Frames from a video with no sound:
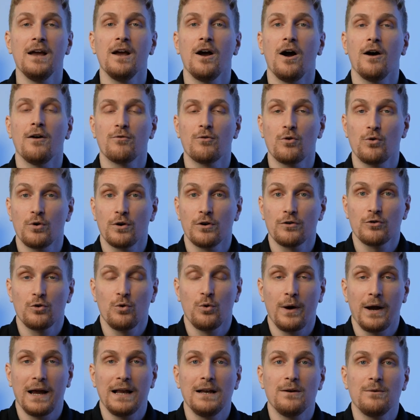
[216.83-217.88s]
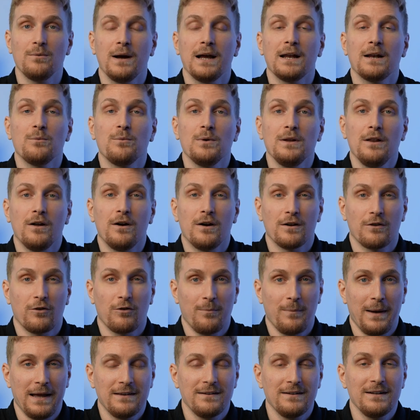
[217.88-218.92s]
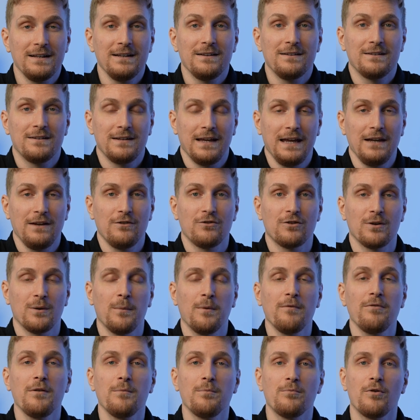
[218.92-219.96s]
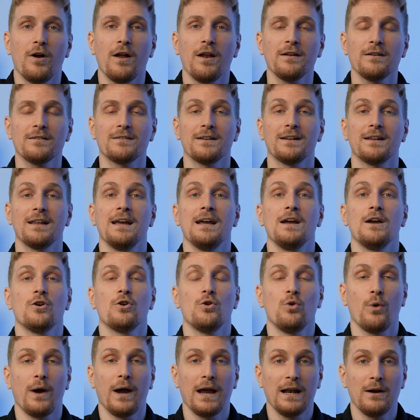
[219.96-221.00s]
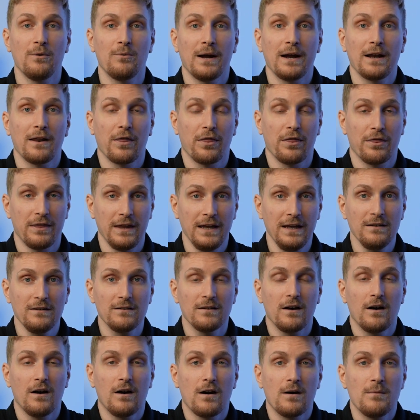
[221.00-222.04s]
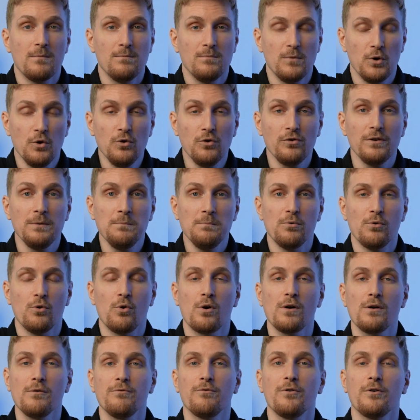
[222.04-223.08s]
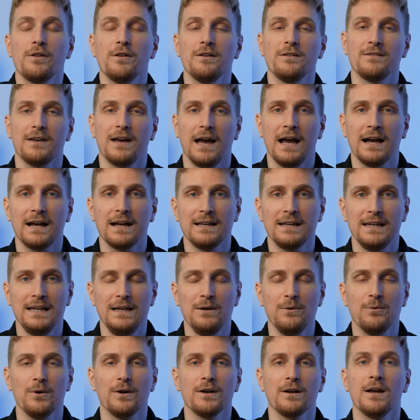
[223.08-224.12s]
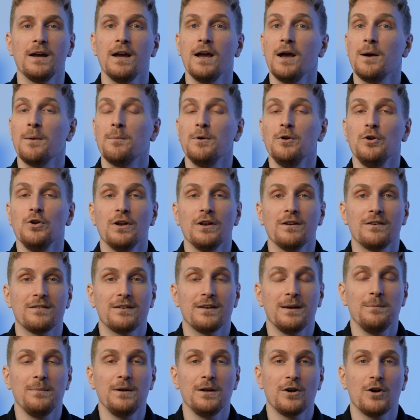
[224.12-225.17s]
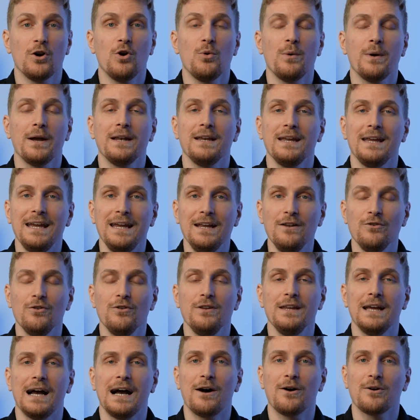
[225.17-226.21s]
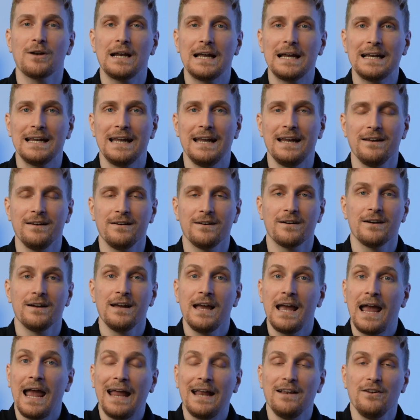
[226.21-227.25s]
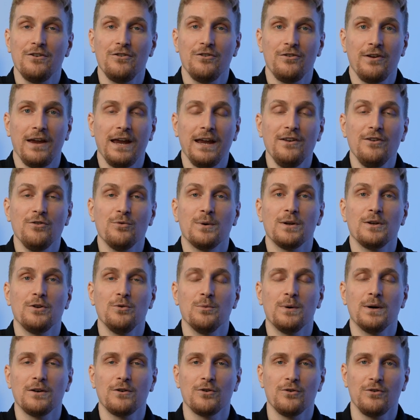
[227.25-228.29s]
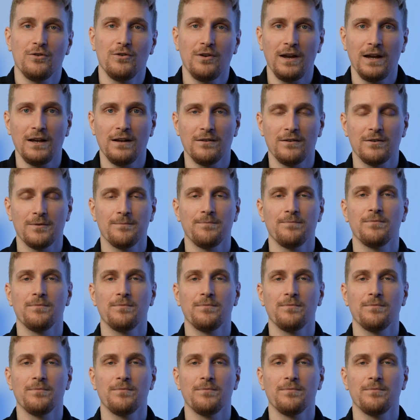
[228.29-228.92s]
Of course, Koala Rider will automatically take some of the products that Koala Rider thinks are most important for the target keyword, but you can simply go in into the outline editor and change what you want to change.